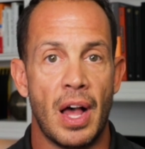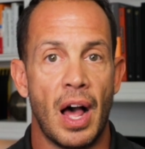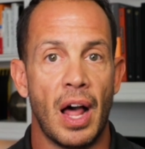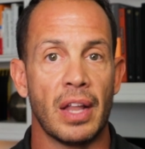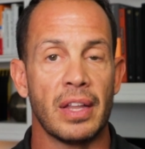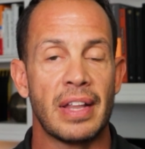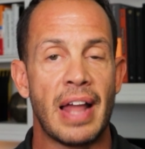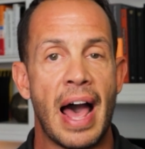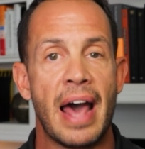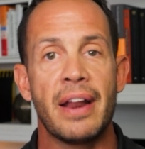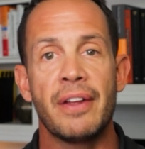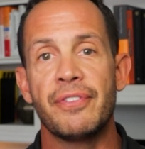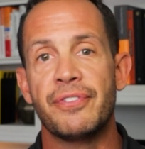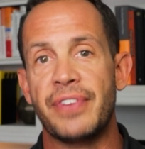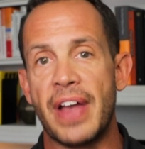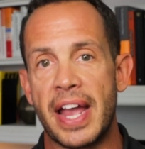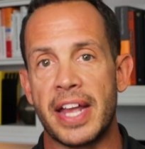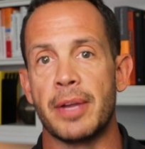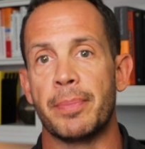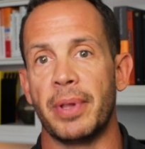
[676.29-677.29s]
A lot of
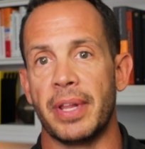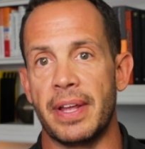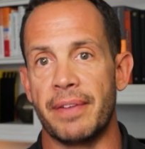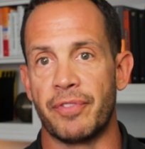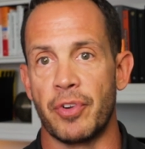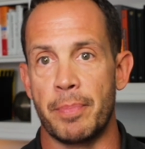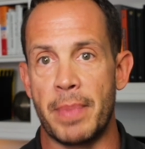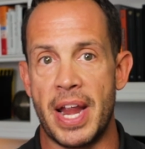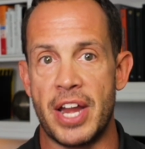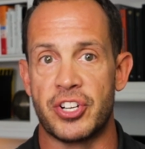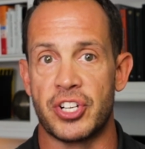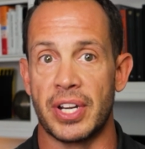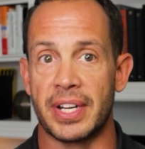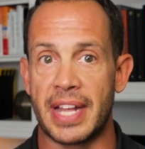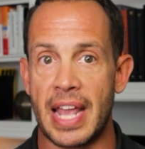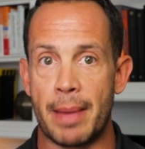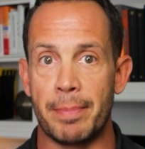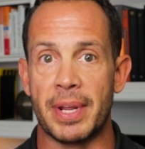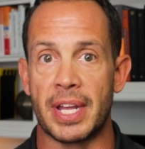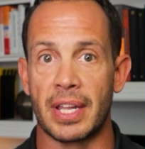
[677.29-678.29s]
valuable information
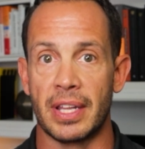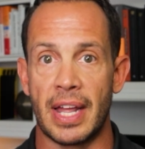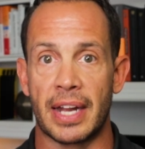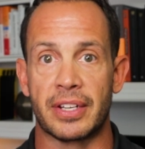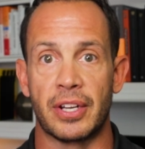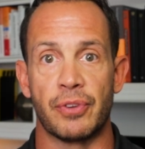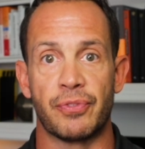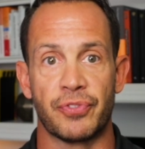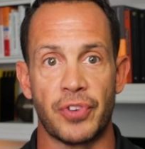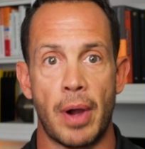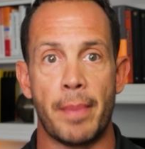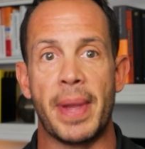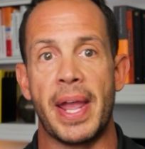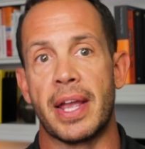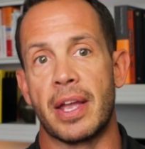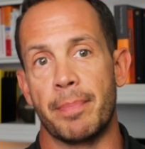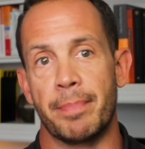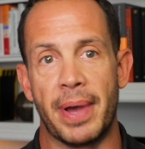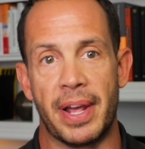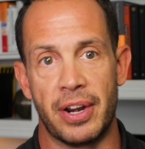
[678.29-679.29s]
can be collected from a
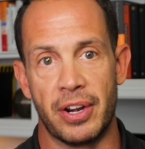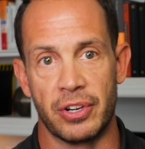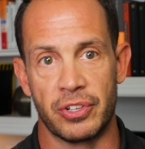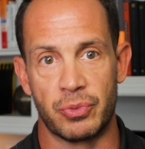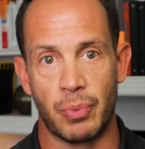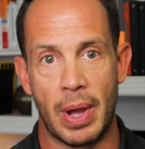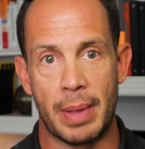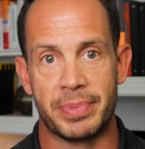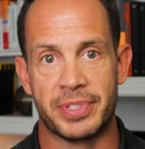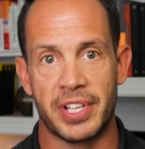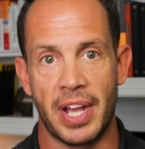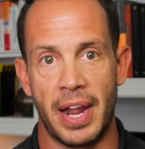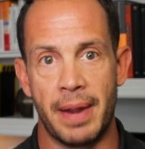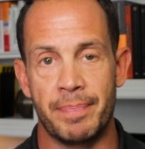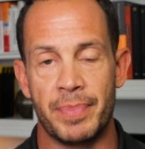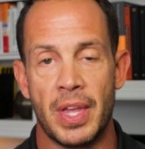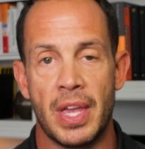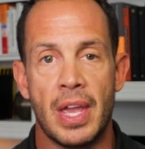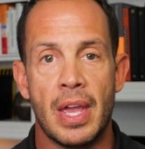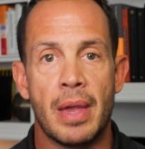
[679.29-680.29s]
competitor's website.
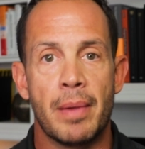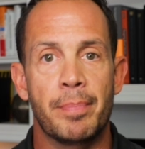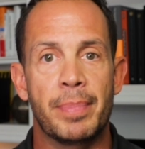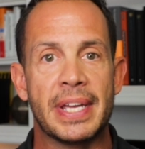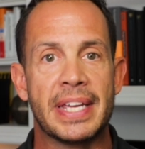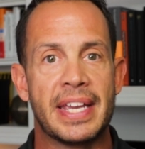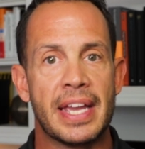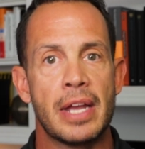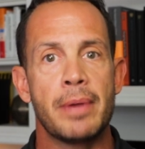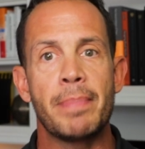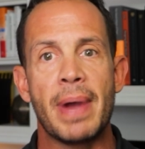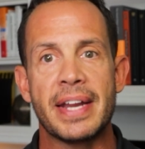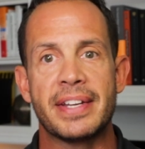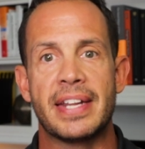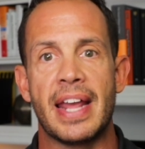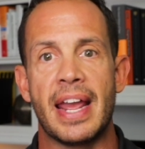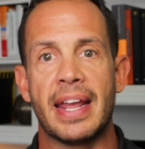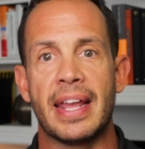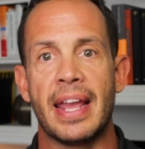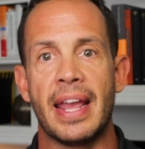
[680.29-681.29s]
Begin by
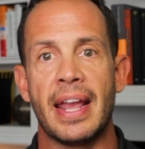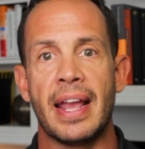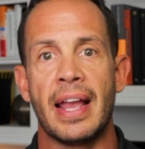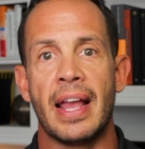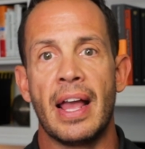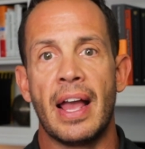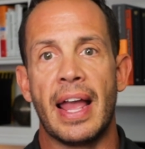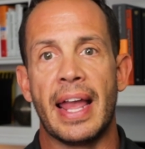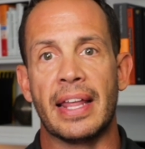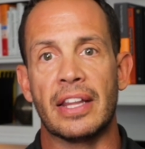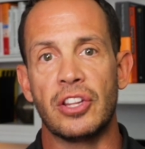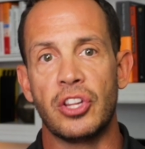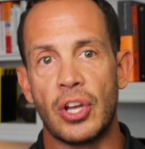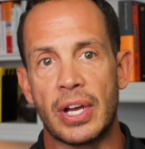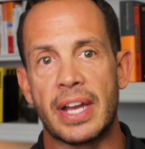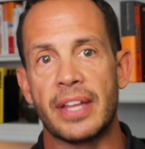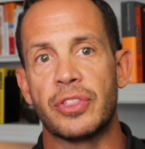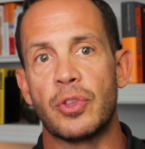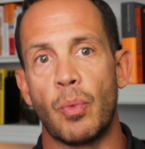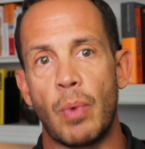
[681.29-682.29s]
taking a
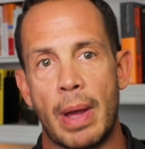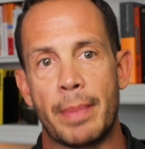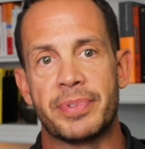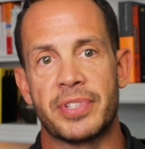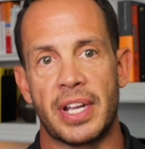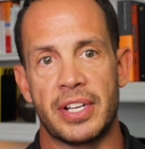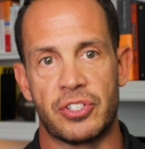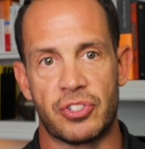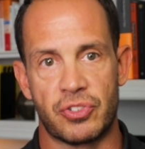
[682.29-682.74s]
look at the website